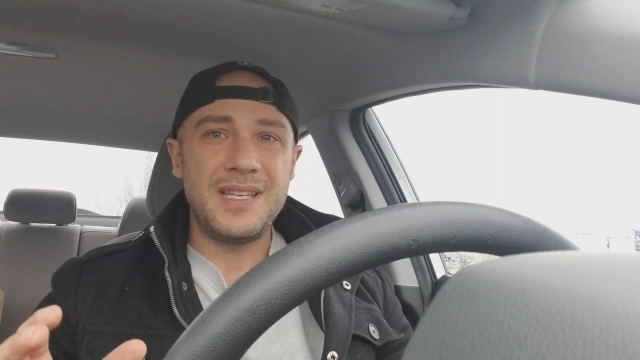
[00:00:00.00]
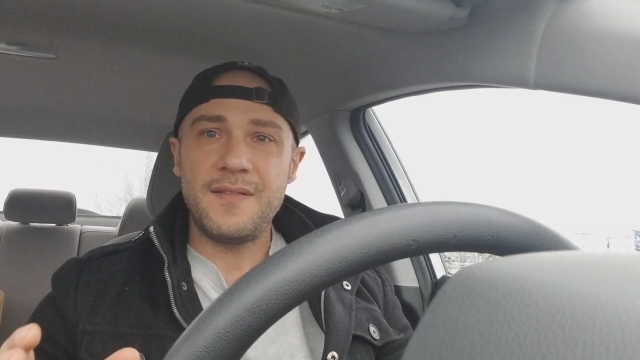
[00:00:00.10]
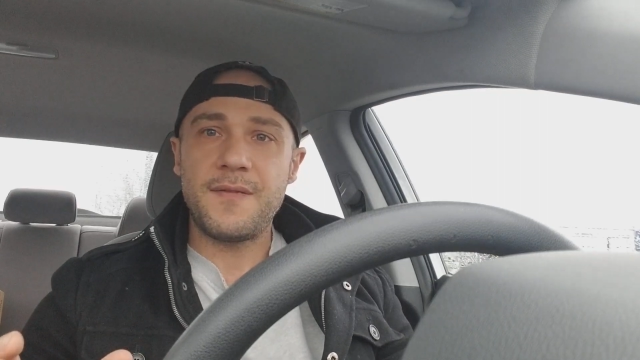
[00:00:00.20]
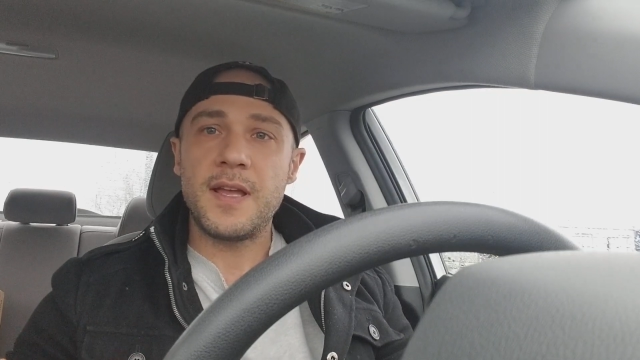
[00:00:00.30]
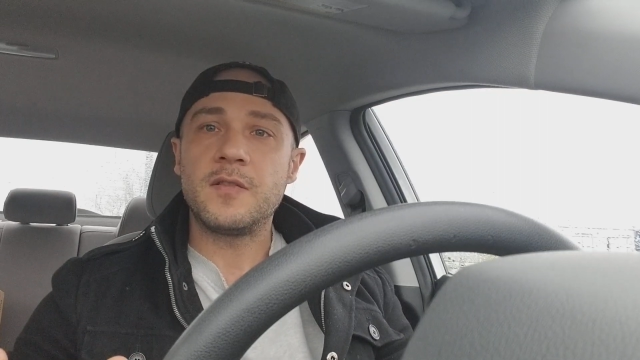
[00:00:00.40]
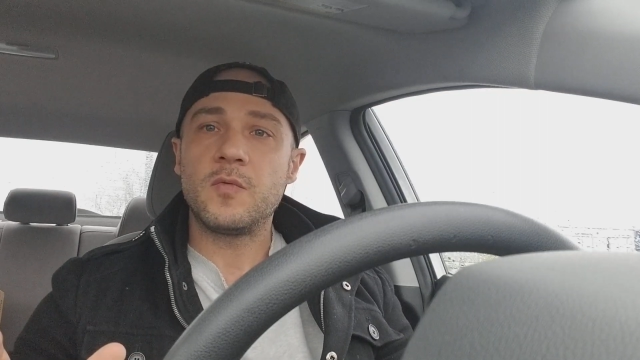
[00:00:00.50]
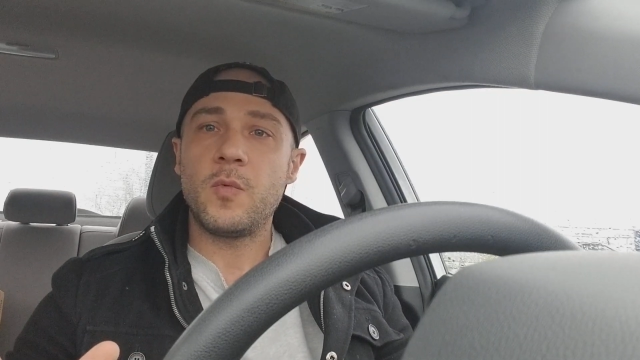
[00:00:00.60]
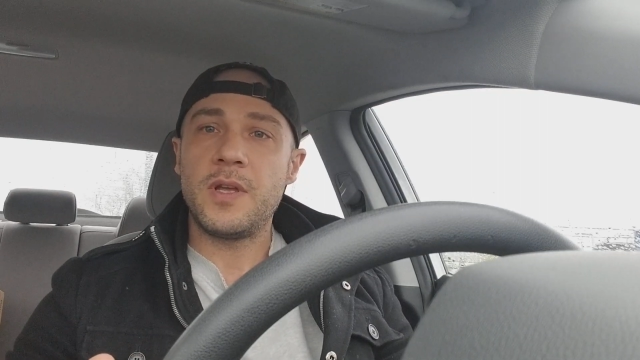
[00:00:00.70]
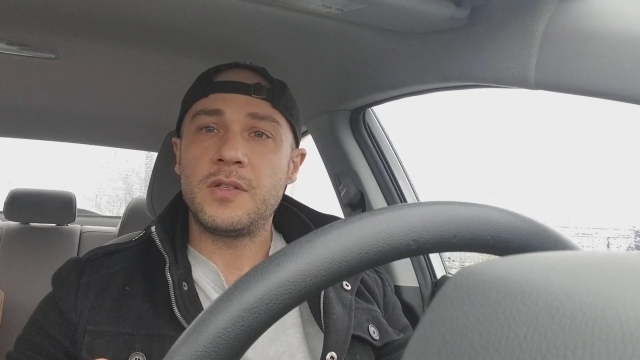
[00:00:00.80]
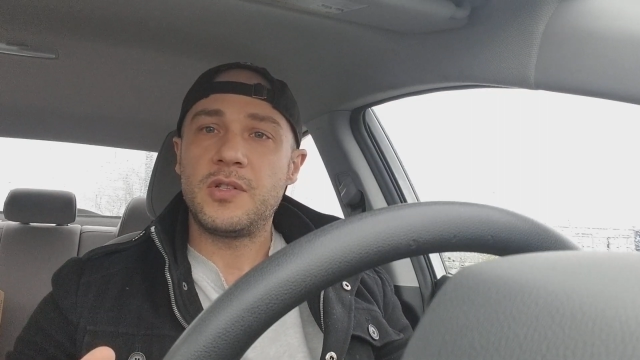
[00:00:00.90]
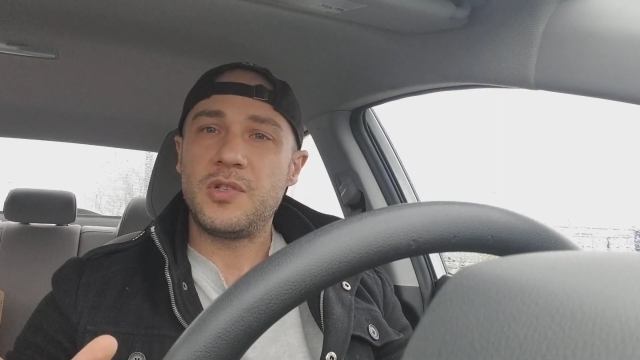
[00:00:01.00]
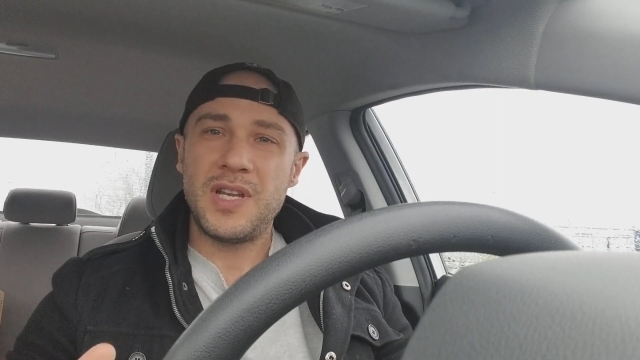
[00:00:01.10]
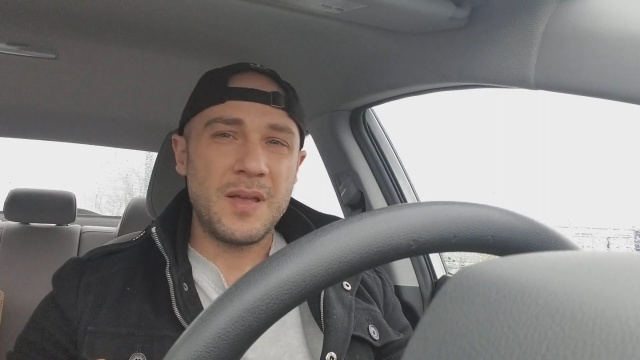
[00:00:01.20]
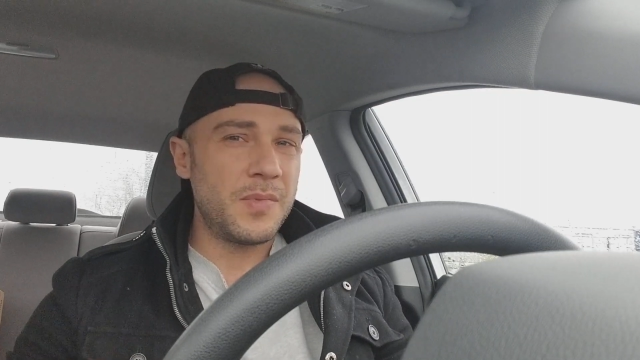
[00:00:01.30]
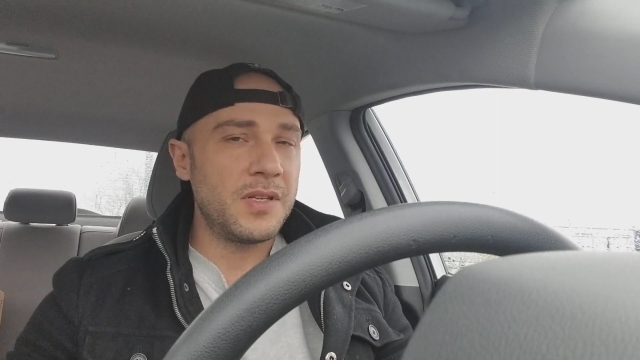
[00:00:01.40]
defense wins
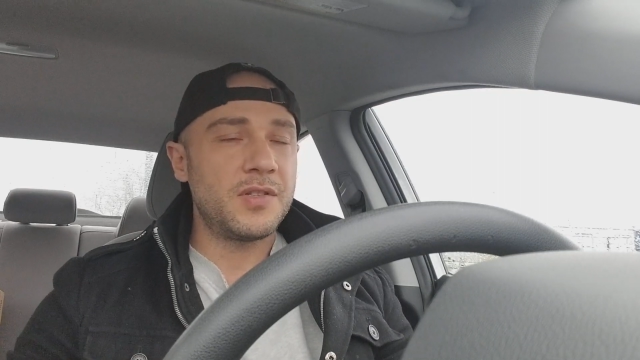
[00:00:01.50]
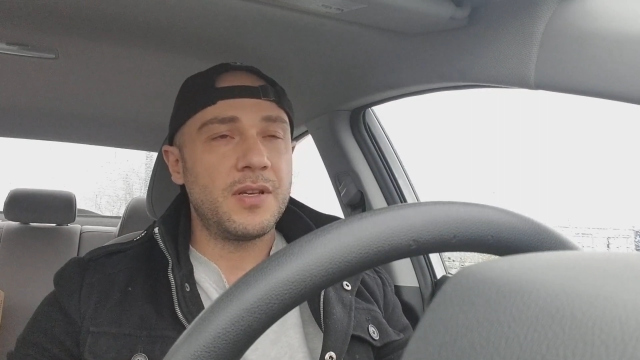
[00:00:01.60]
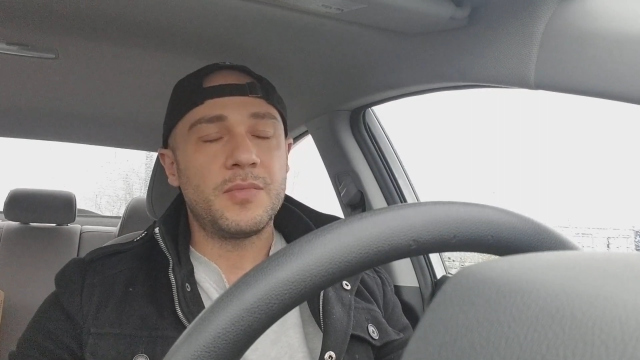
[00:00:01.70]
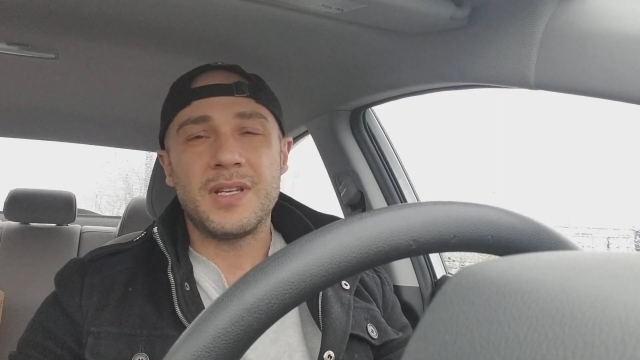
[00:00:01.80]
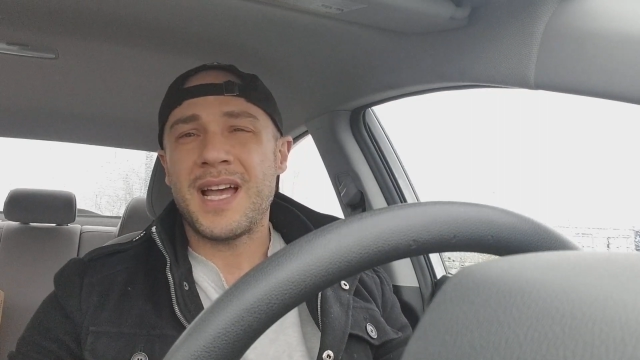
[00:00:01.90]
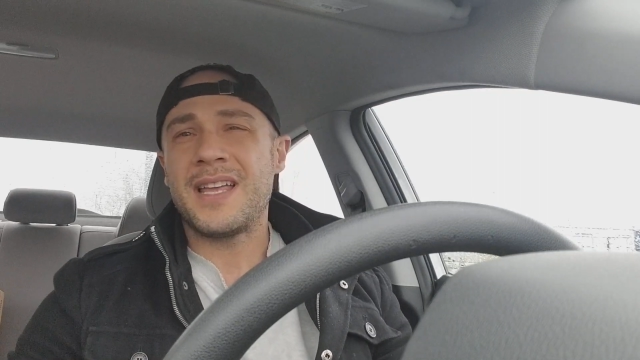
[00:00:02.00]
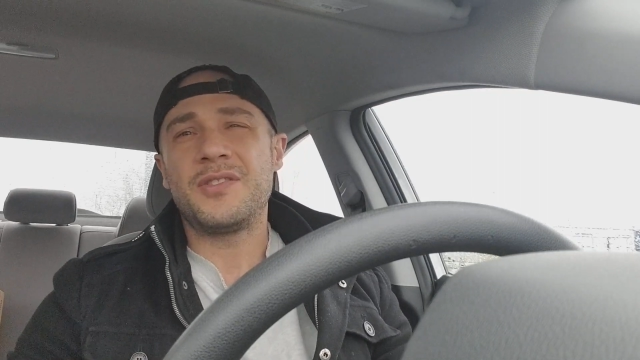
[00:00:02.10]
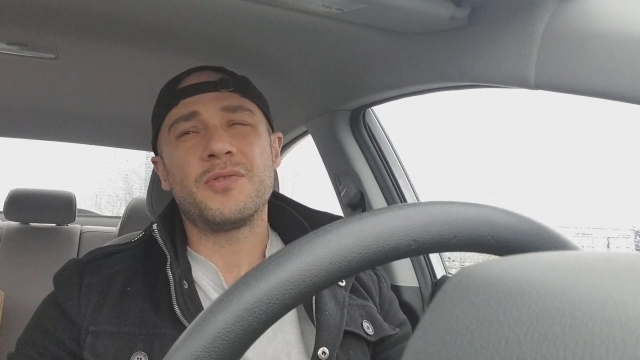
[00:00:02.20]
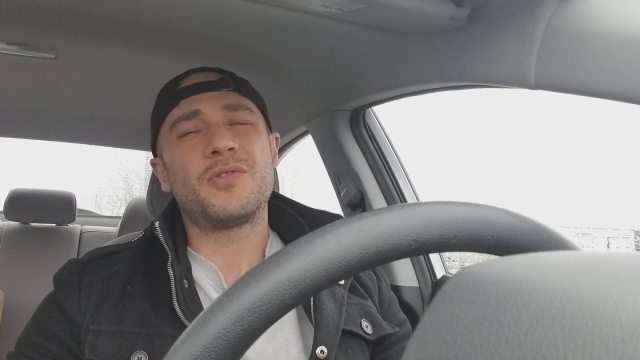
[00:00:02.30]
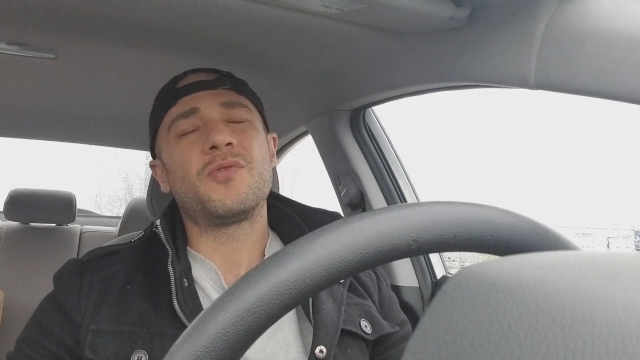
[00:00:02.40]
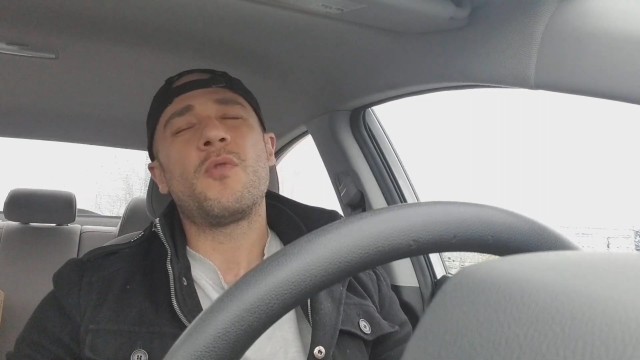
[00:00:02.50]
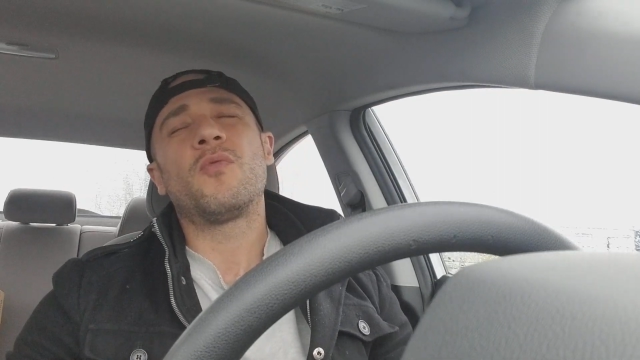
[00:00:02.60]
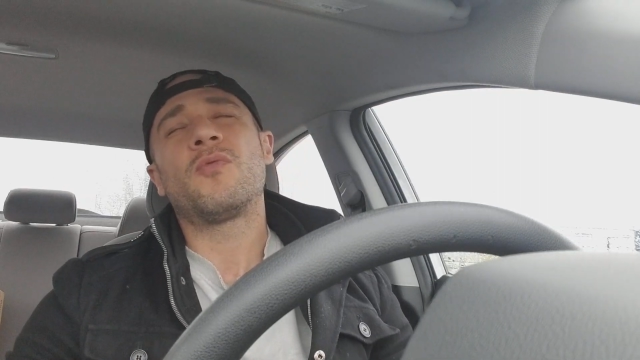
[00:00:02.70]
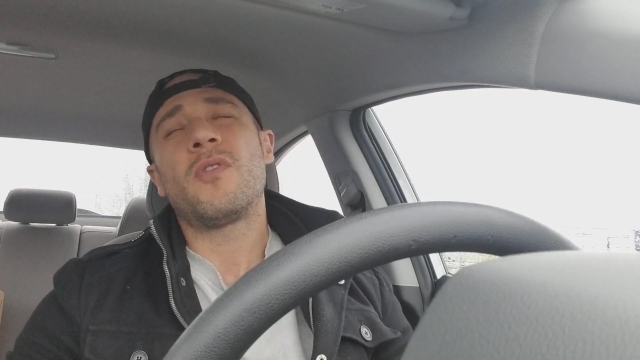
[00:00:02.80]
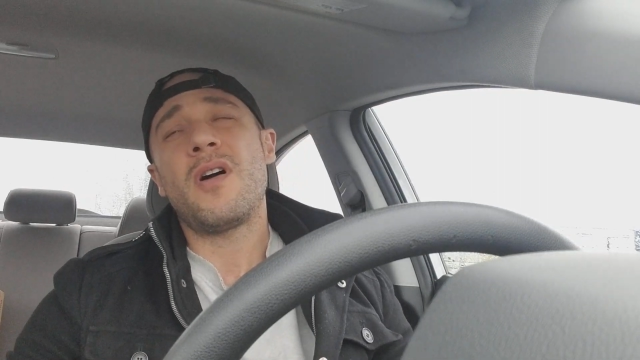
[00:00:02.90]
championships, guys, you're so
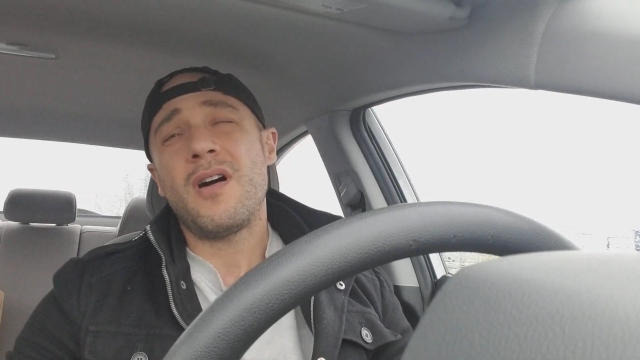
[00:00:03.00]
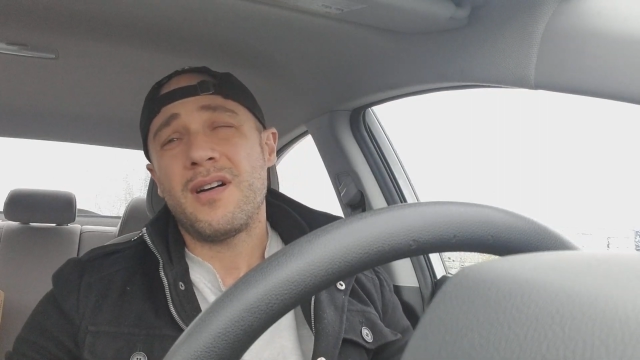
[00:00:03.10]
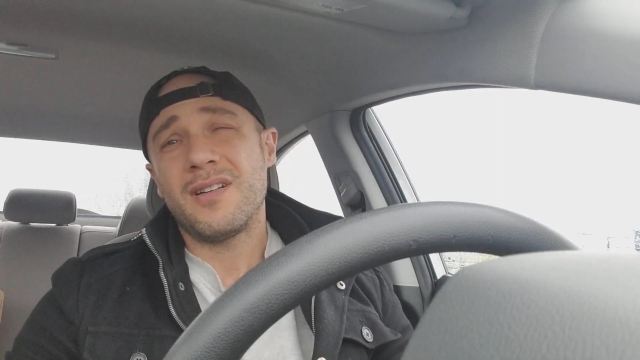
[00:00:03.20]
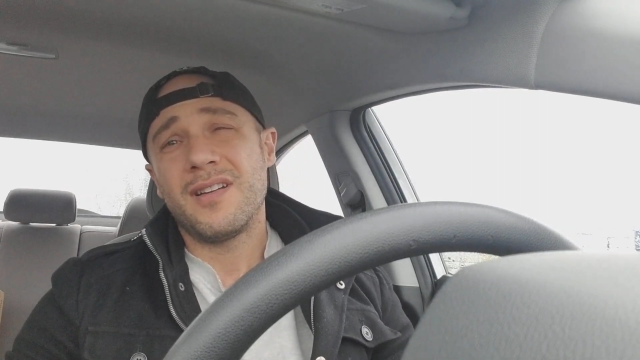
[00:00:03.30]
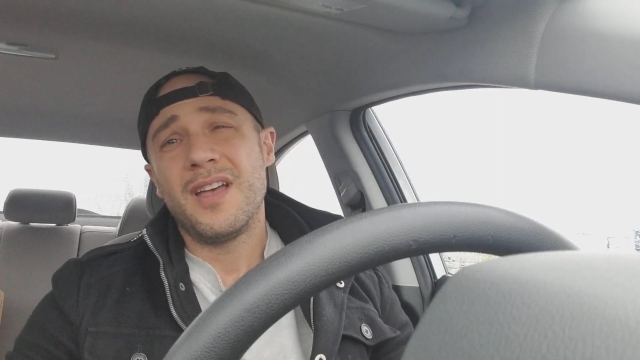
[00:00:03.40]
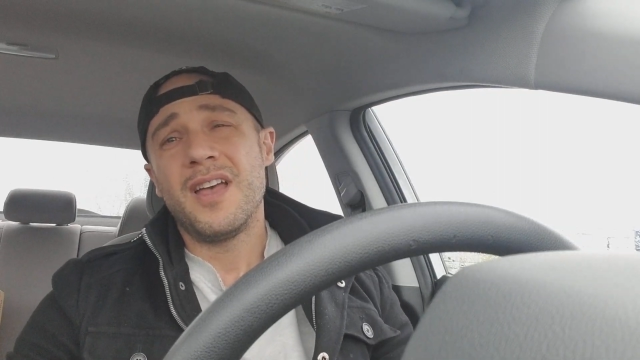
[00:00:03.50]
wrong.